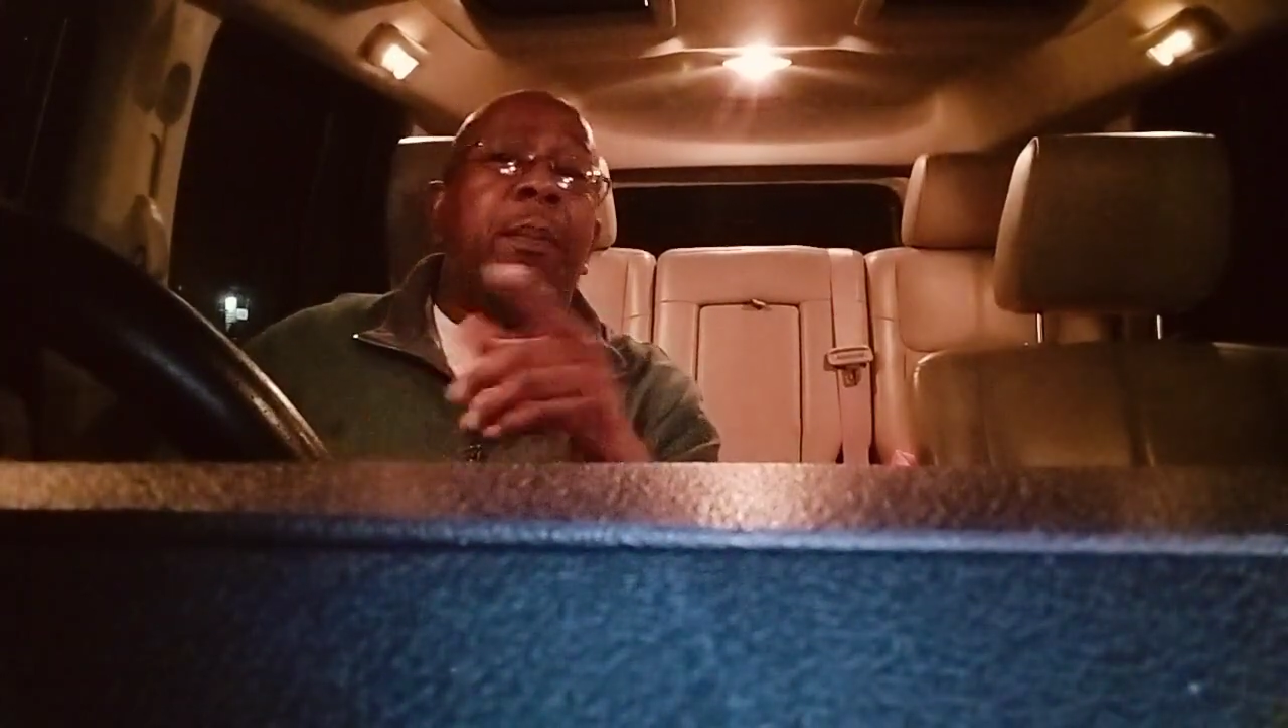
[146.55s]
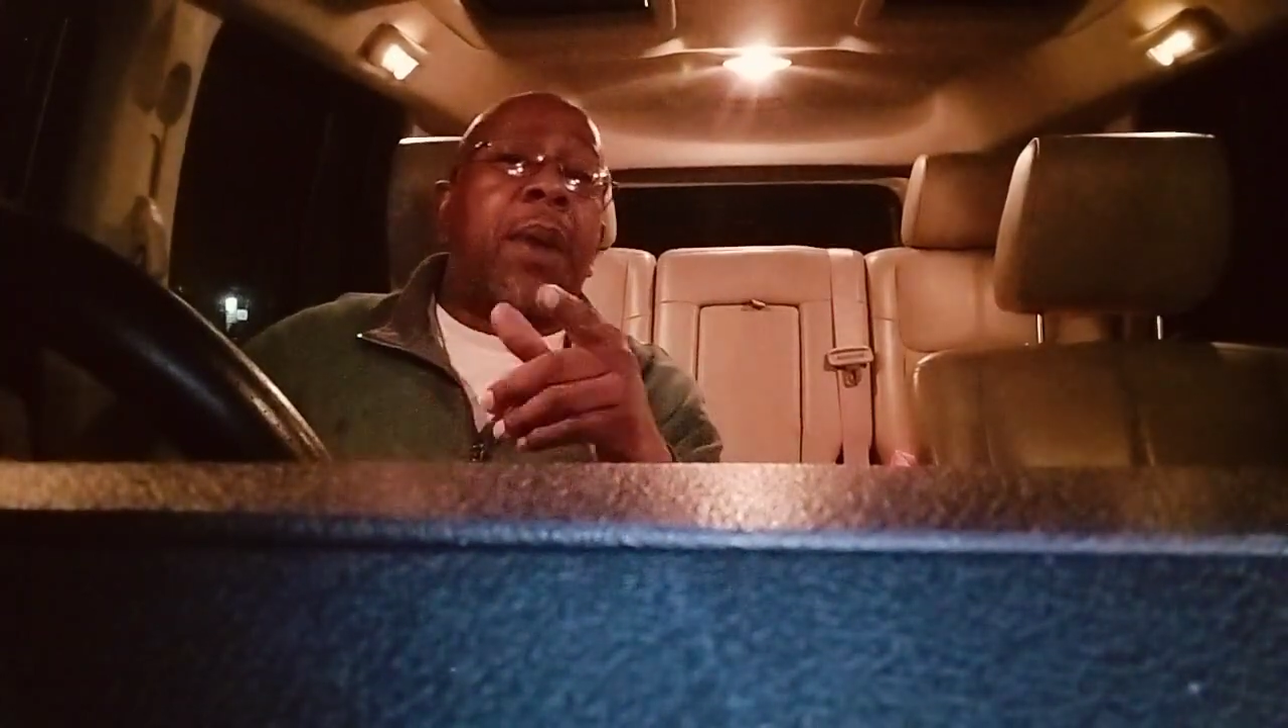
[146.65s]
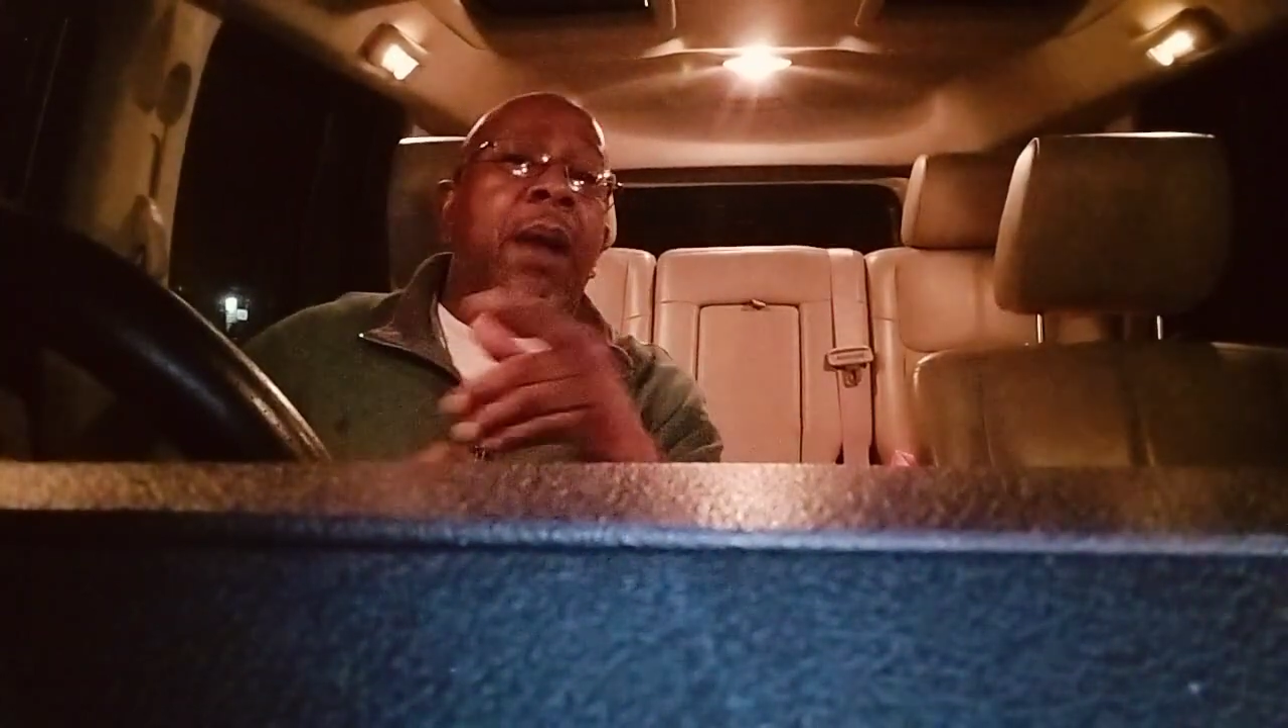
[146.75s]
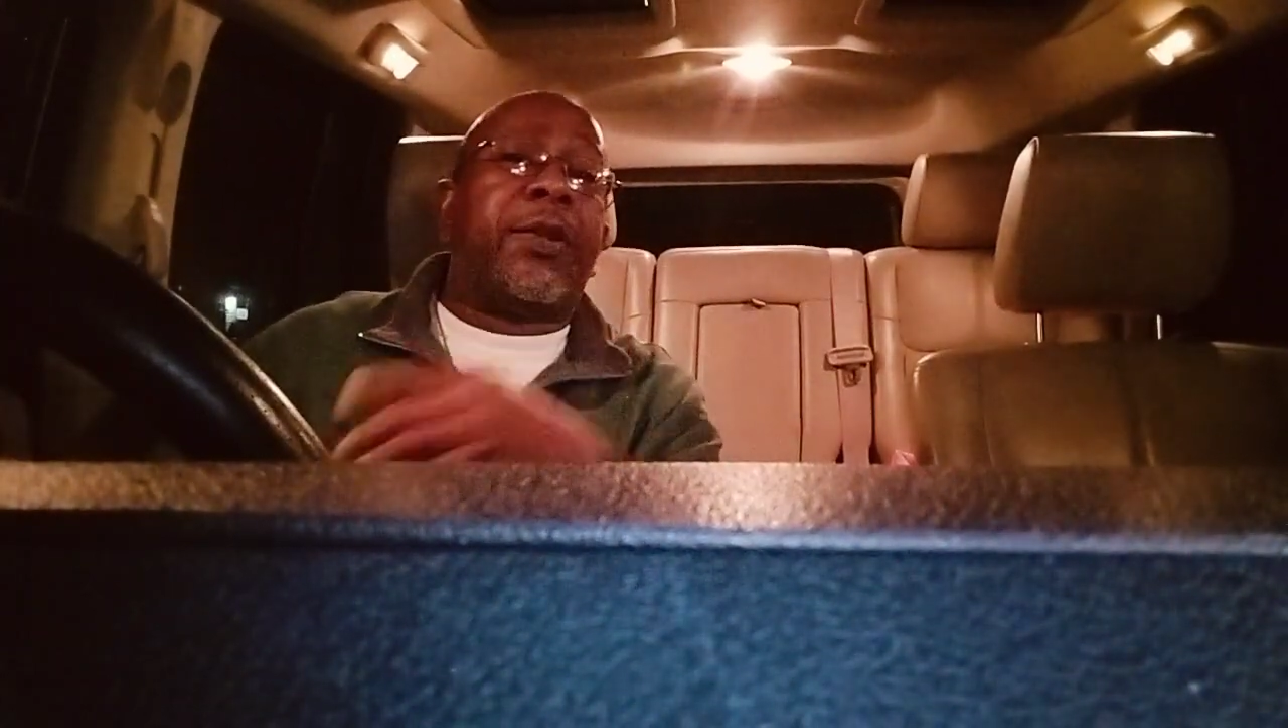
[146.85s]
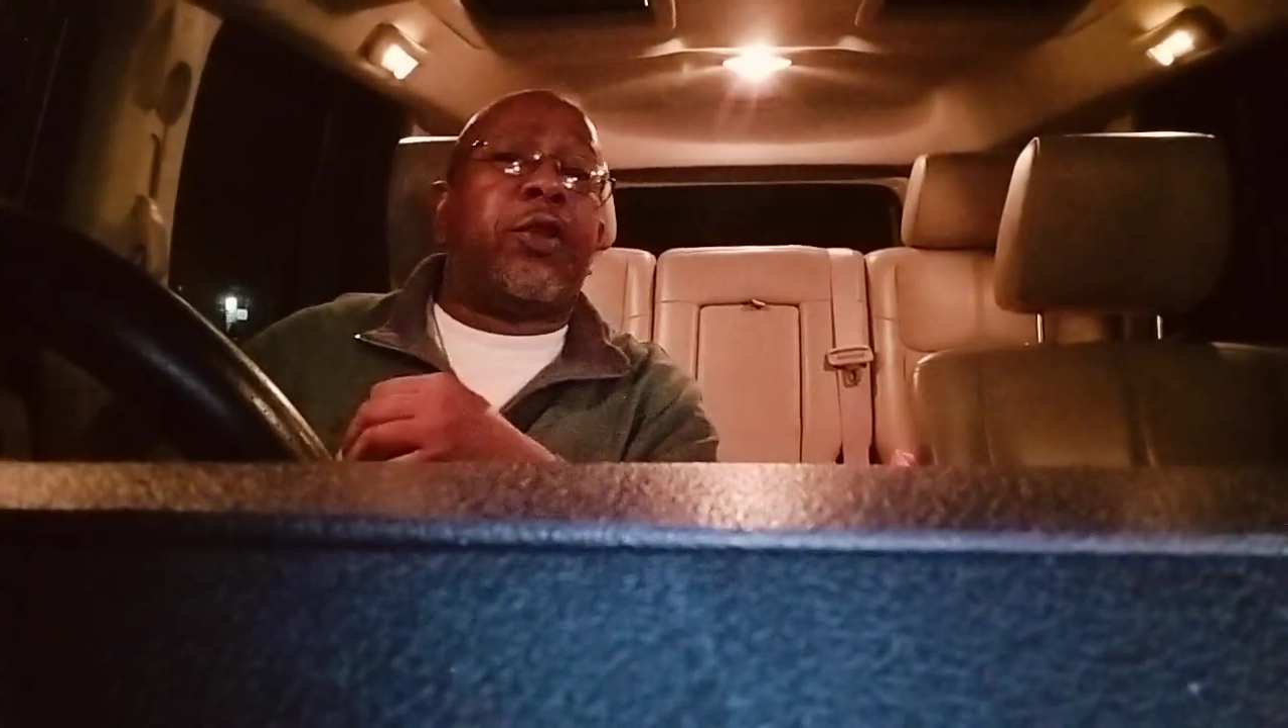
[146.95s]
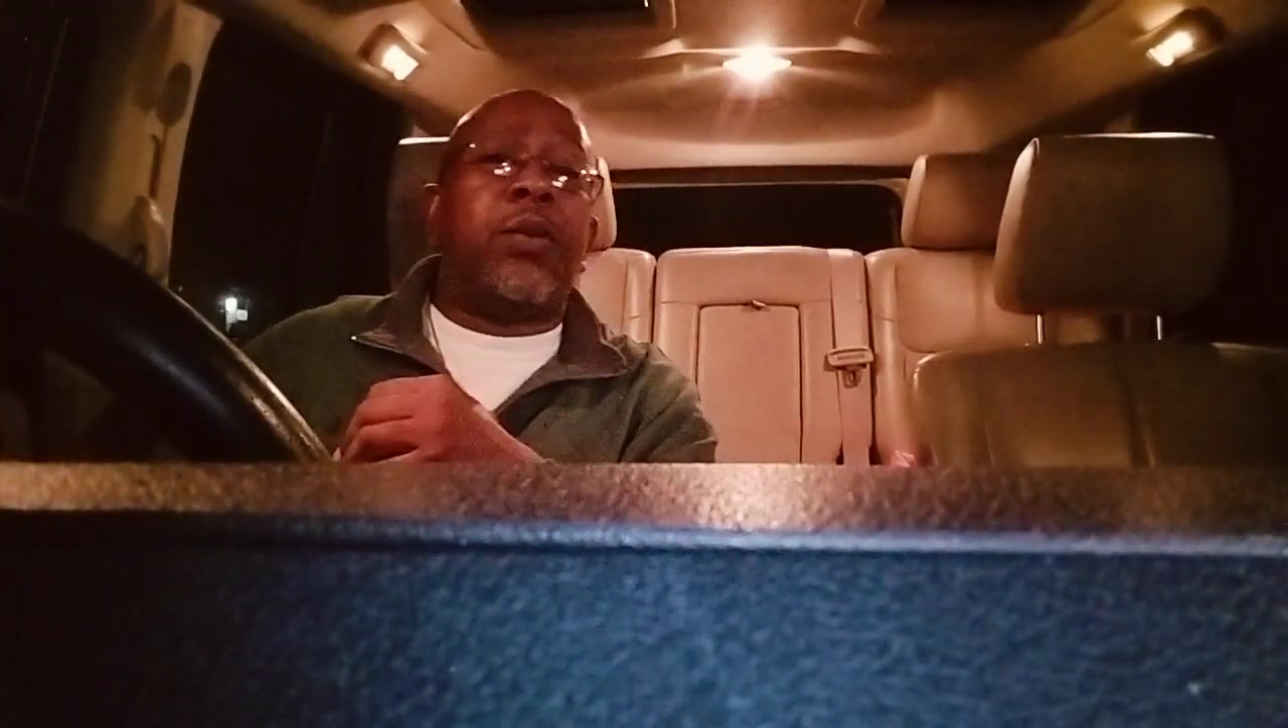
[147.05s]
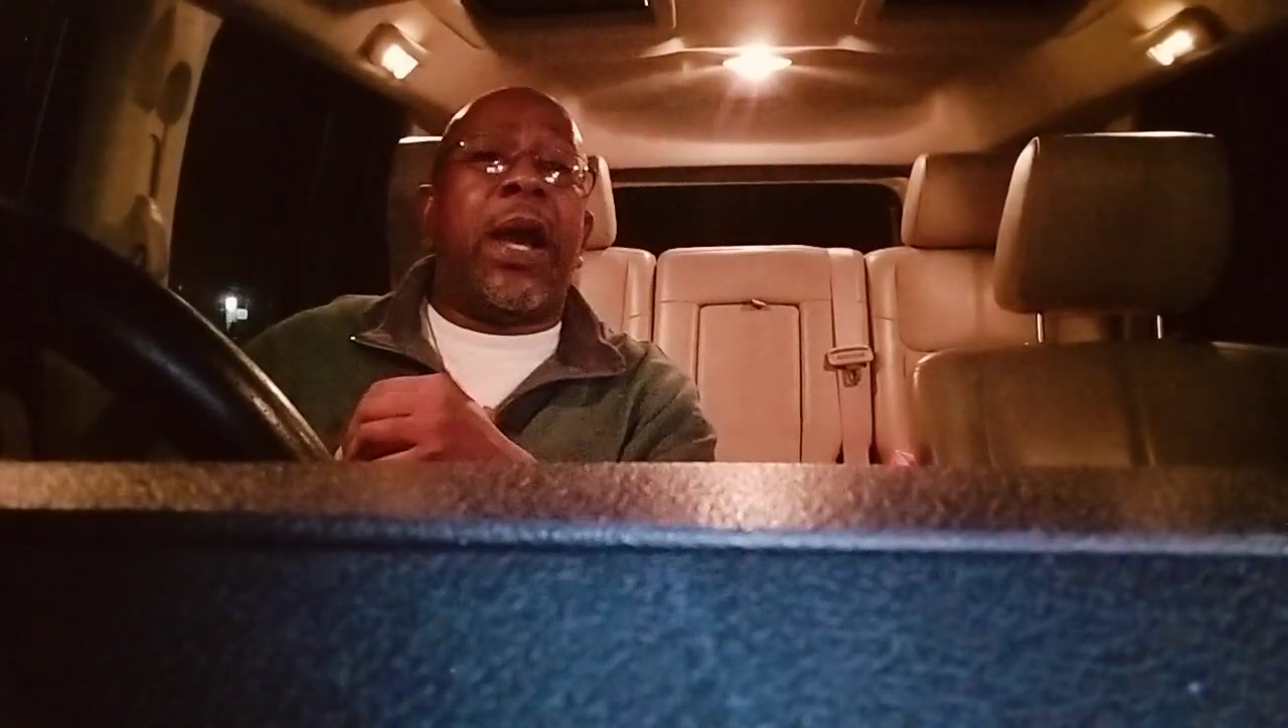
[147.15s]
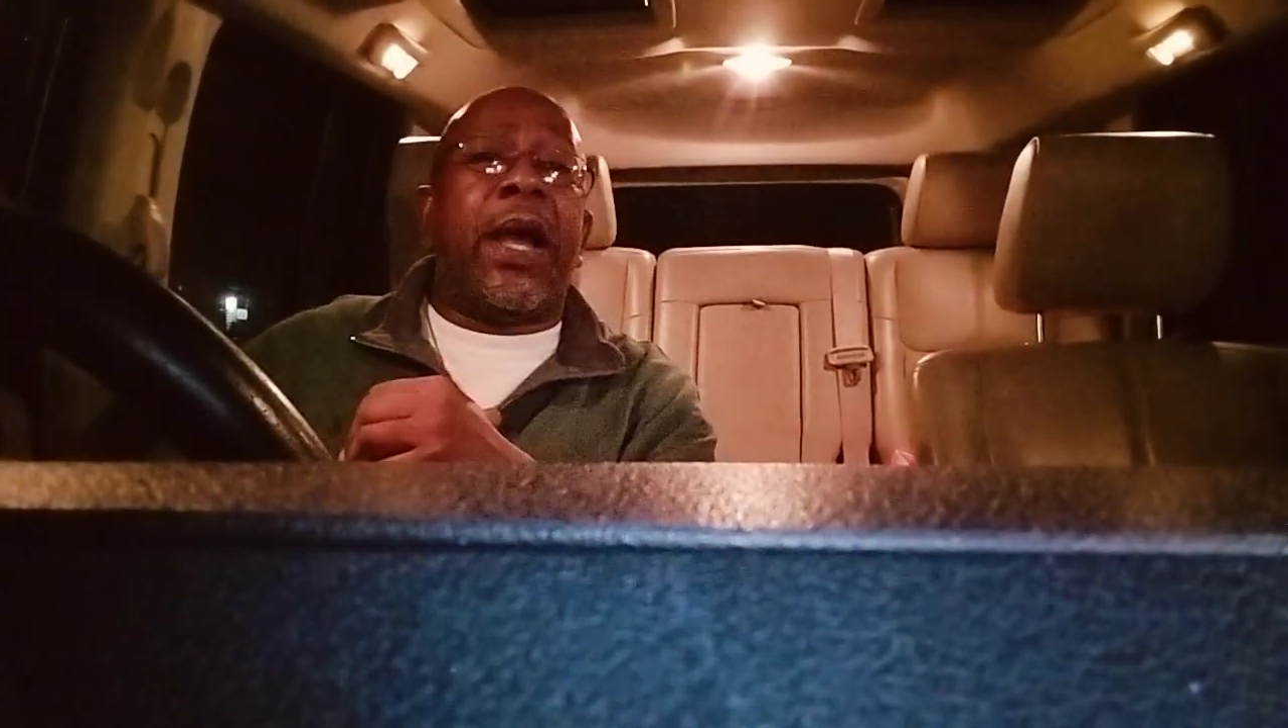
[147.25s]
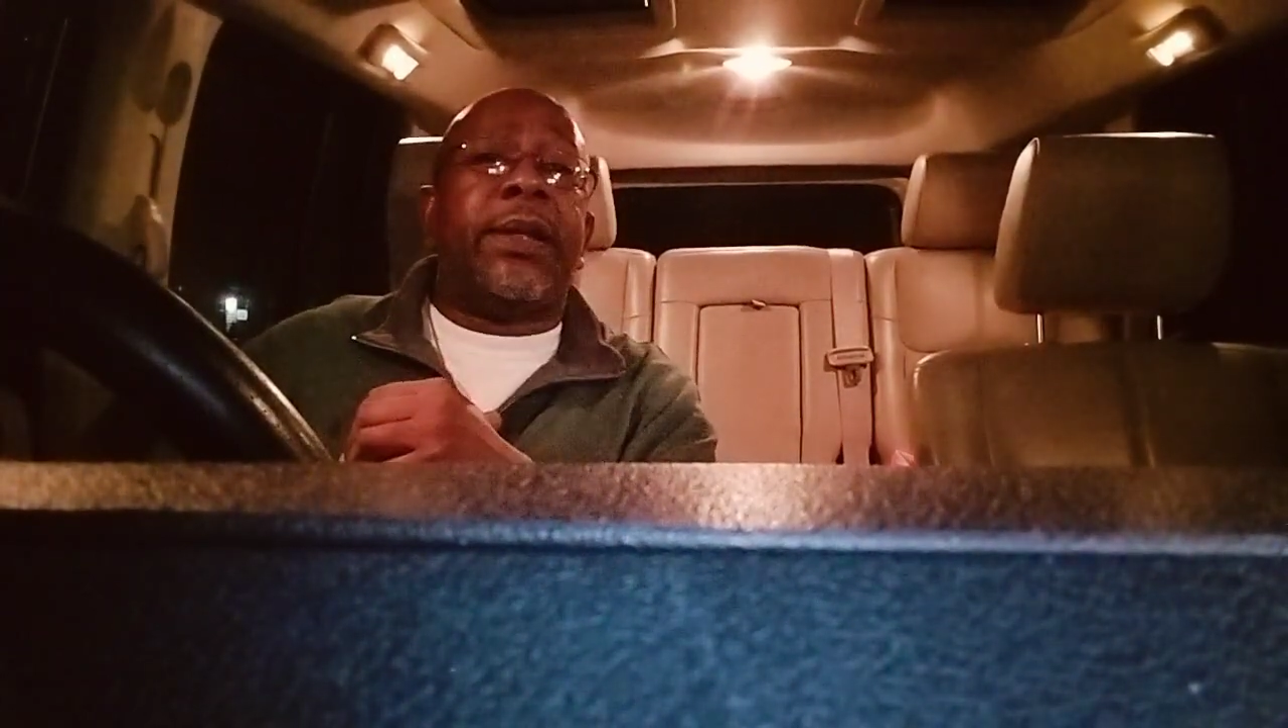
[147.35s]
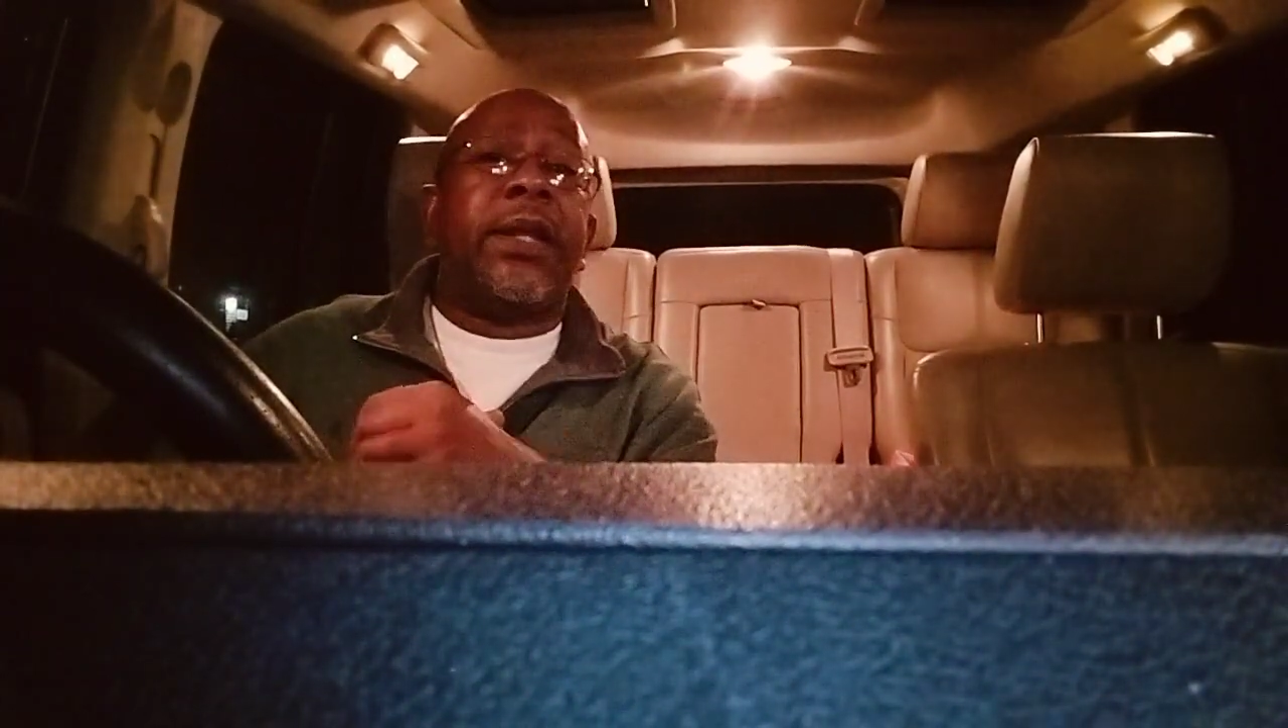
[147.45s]
Barbecue
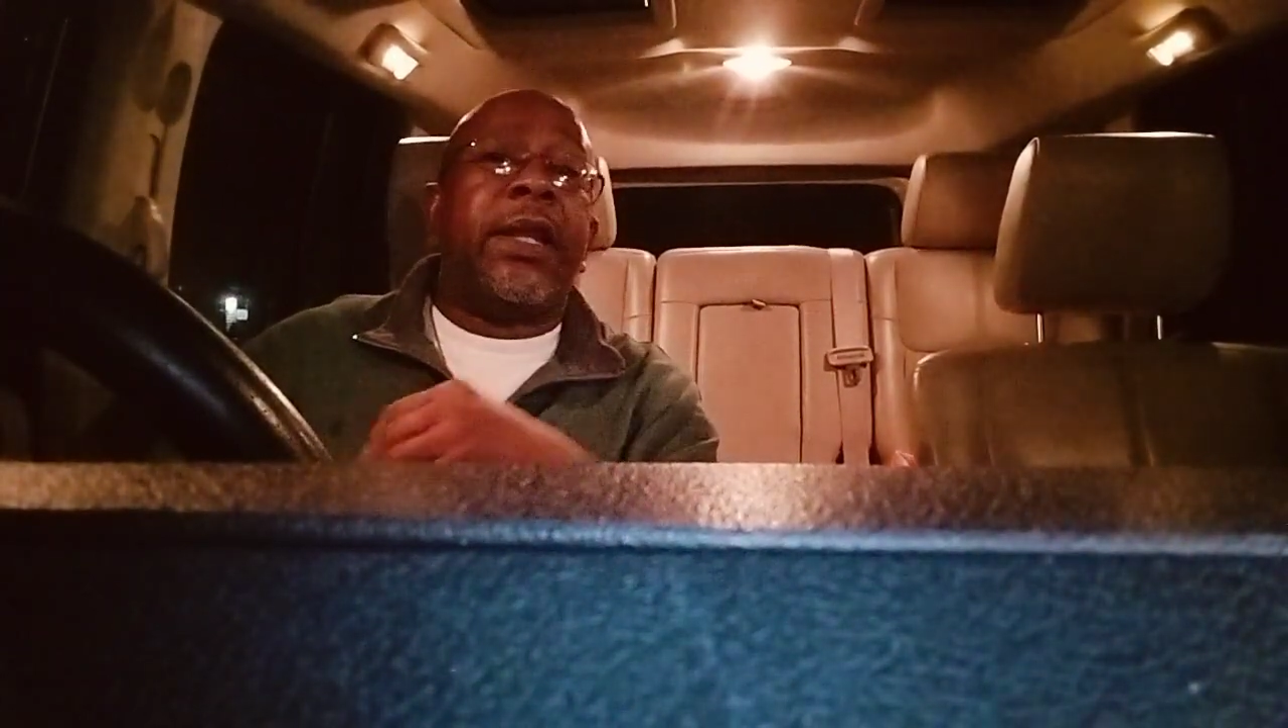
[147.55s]
Hut,